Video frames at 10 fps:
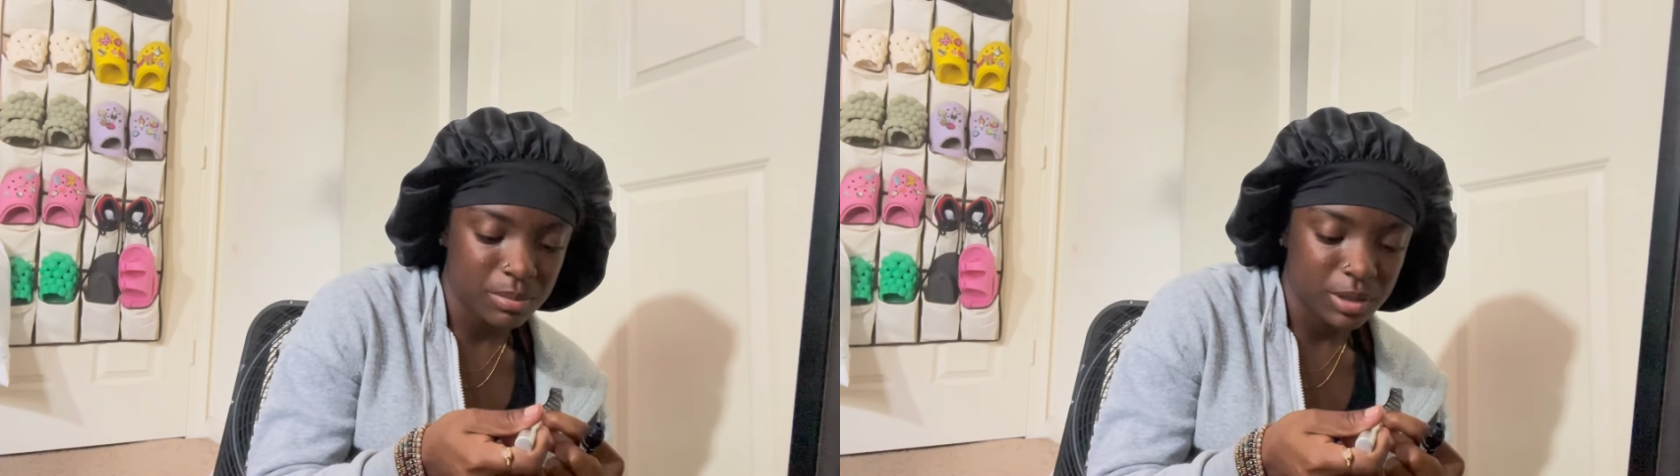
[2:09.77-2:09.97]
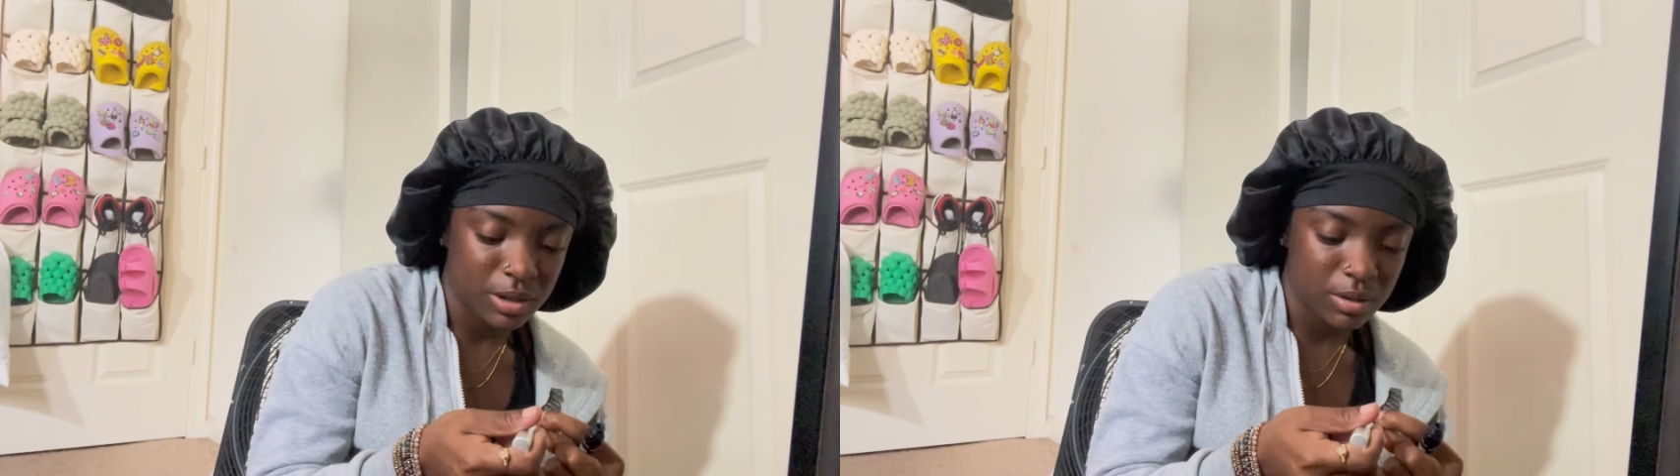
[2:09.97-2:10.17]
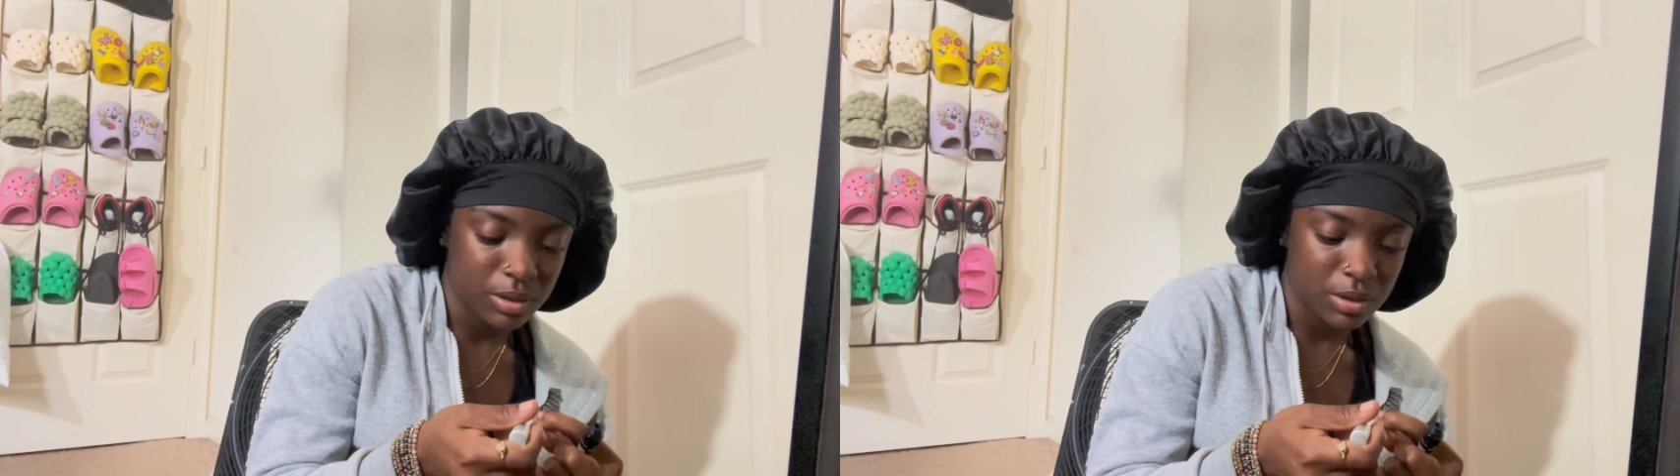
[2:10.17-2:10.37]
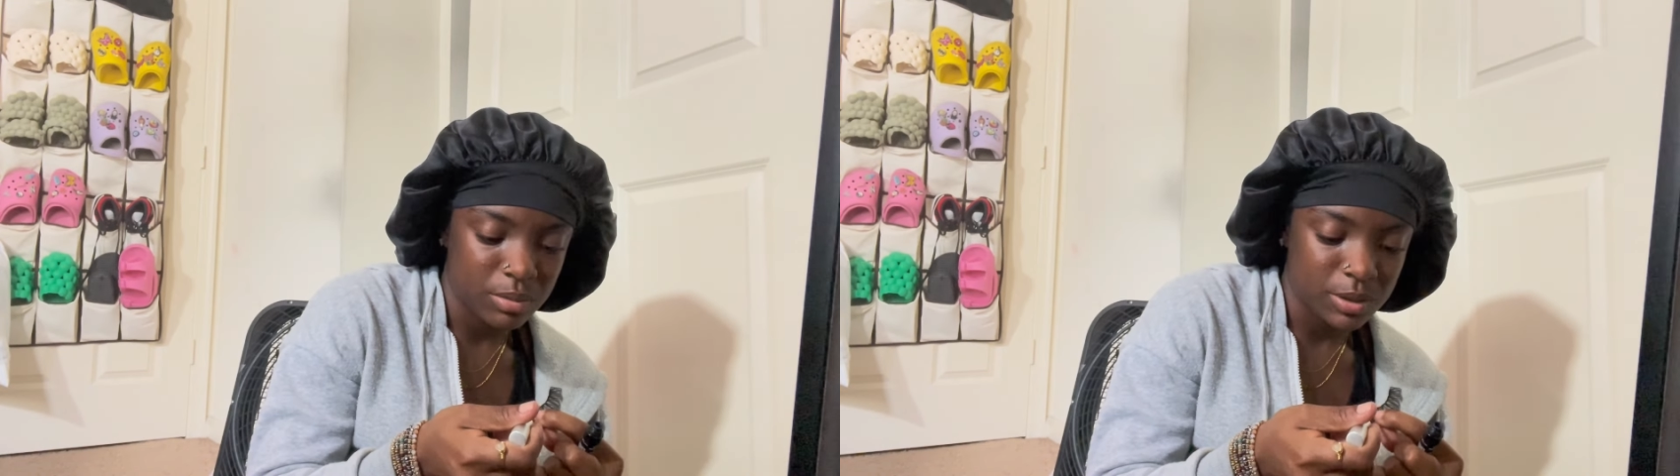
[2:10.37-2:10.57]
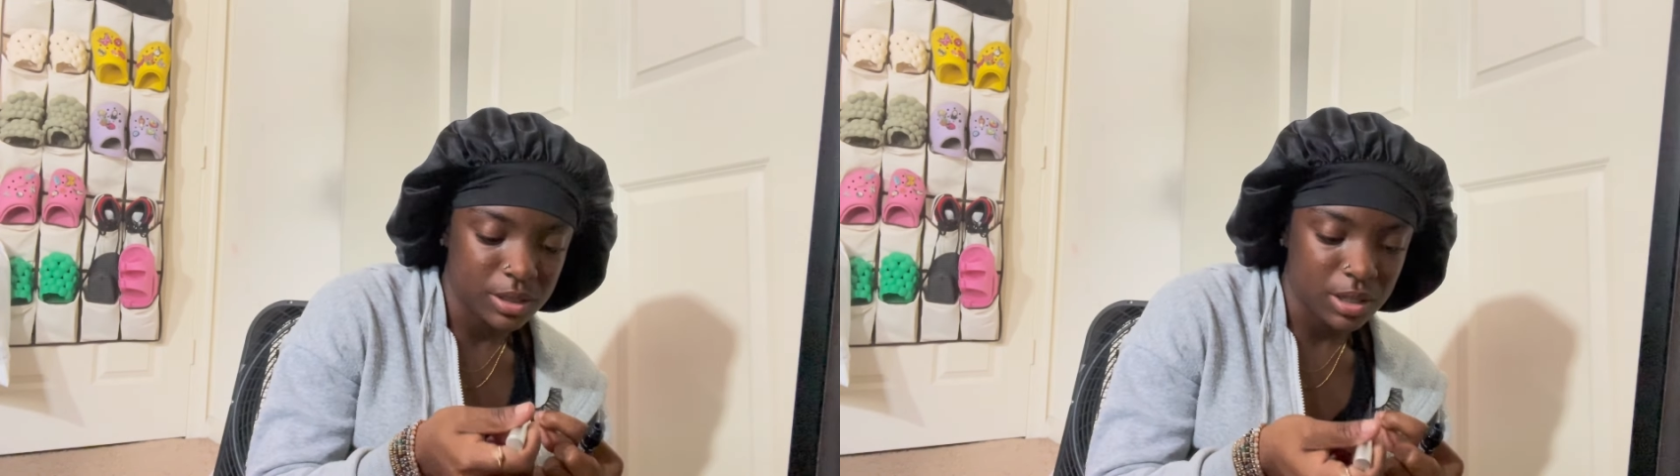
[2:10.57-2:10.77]
literally gonna be
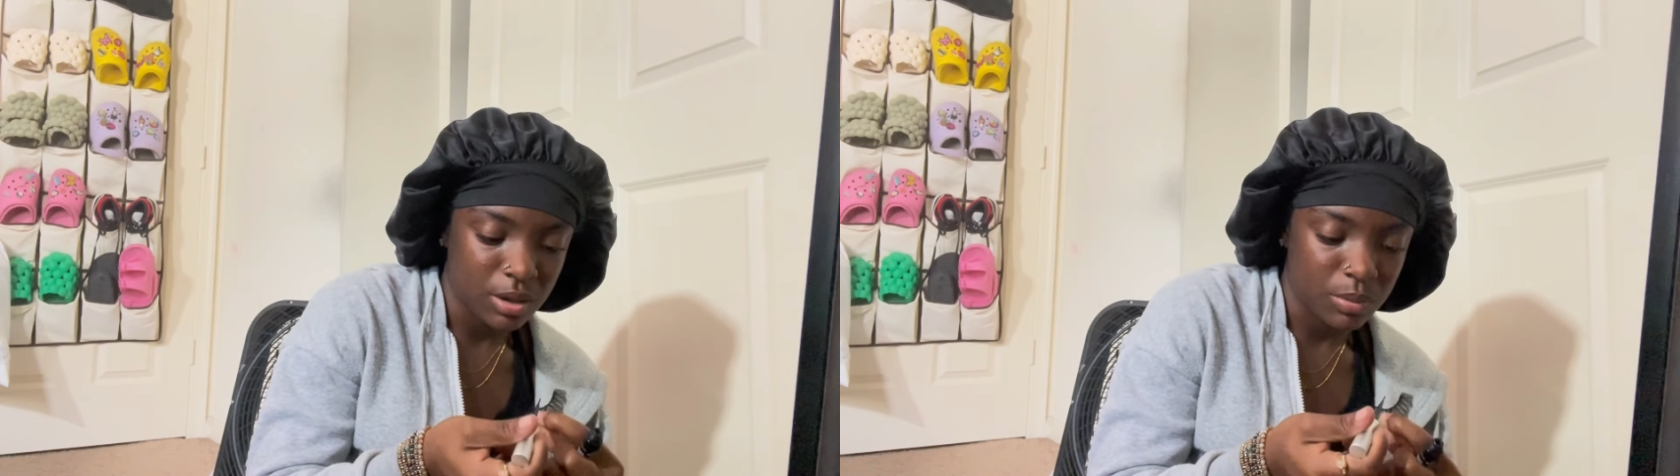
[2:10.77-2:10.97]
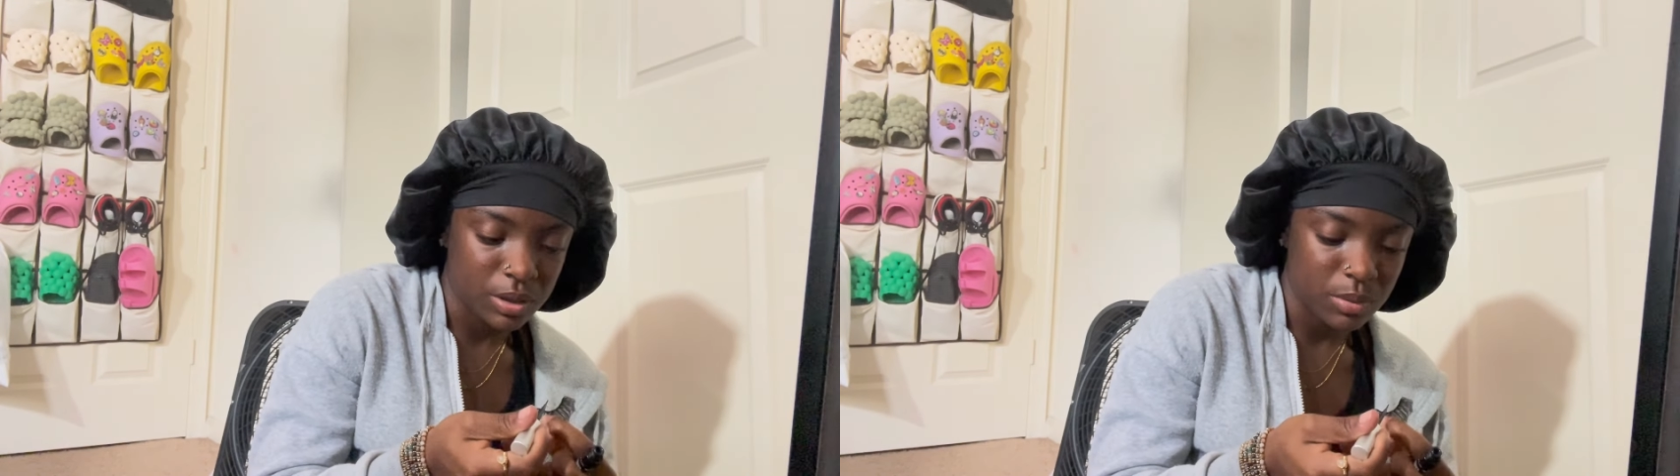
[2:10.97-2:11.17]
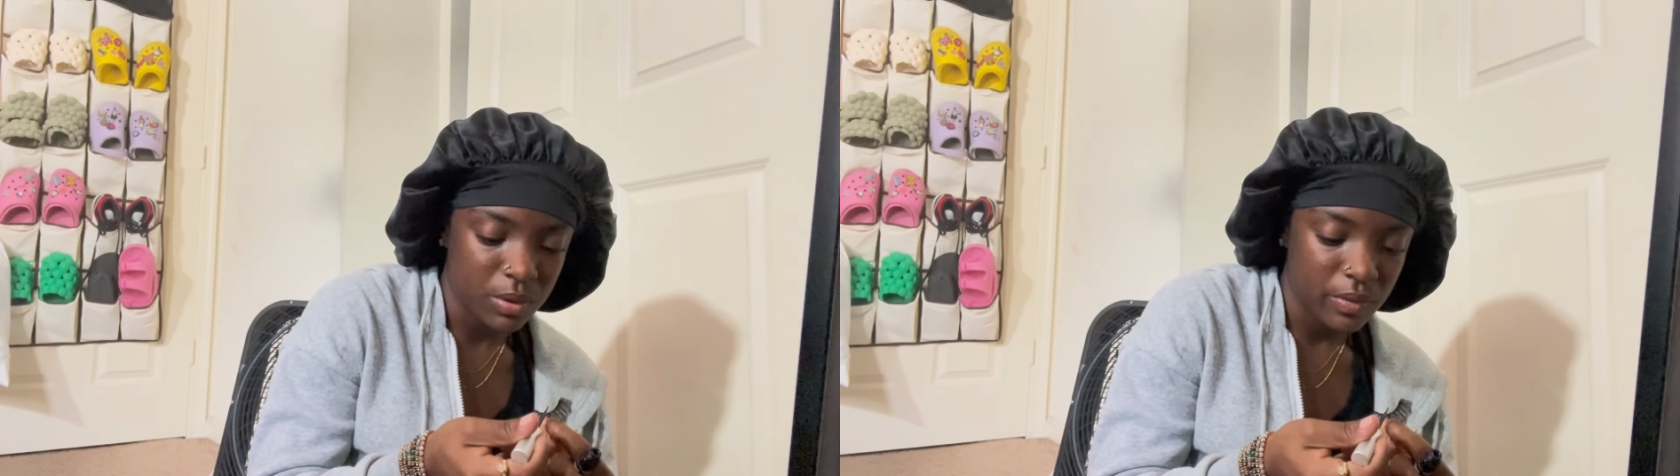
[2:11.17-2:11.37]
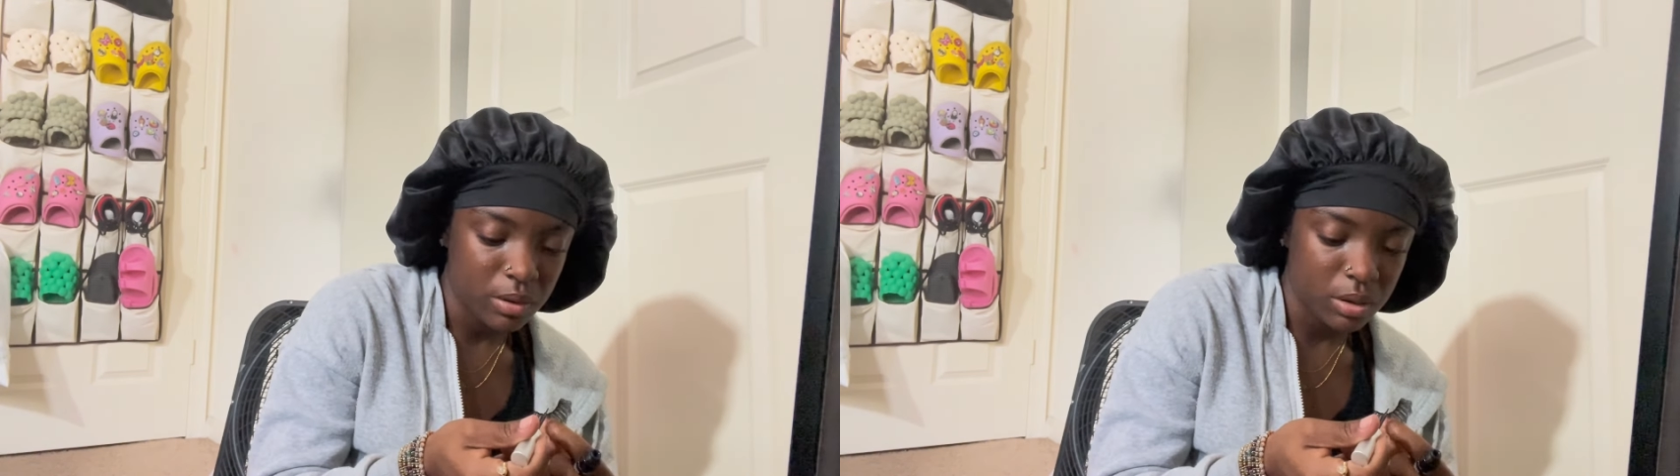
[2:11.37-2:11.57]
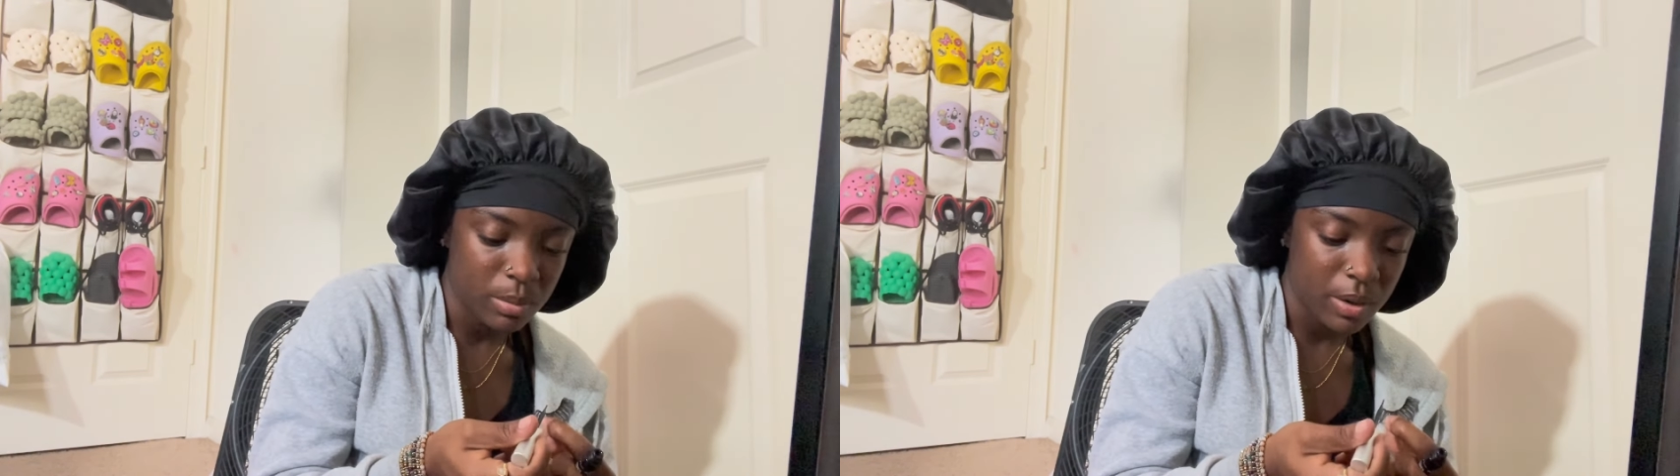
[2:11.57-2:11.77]
stuck with it. What if it don't
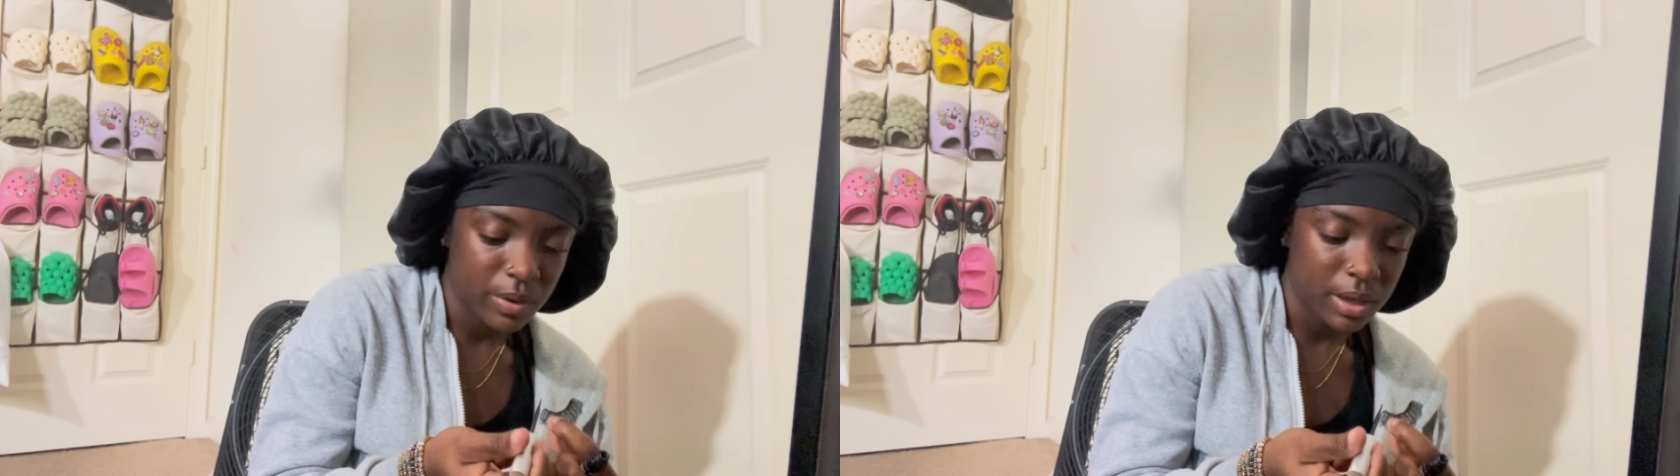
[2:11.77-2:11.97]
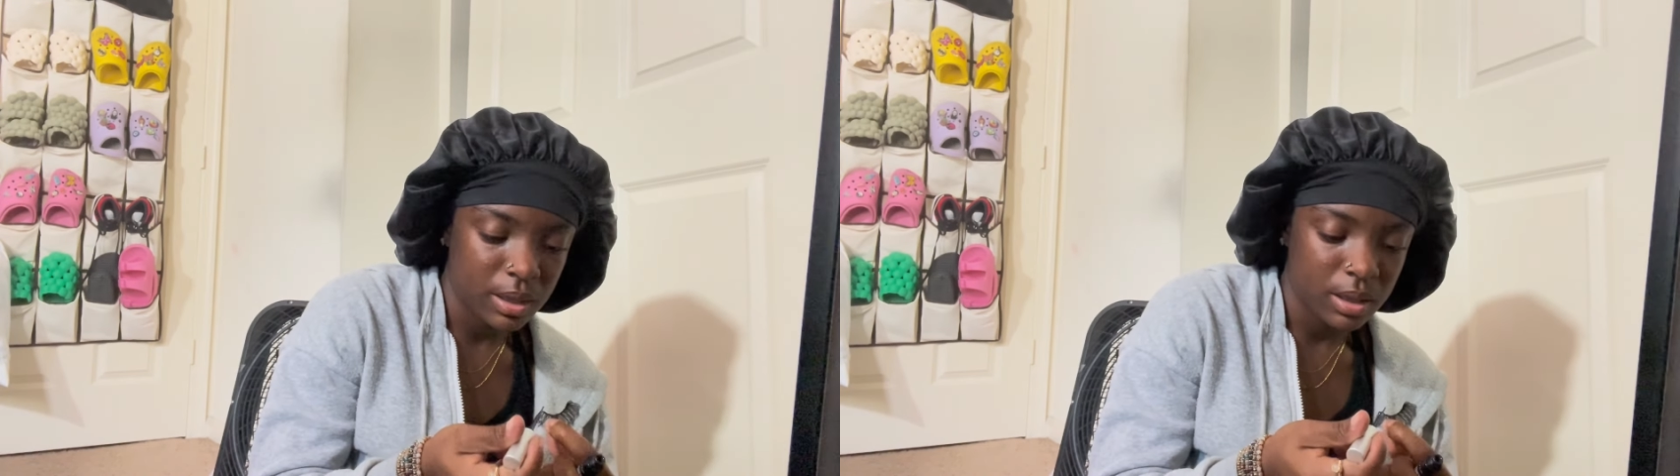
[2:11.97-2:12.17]
come out right?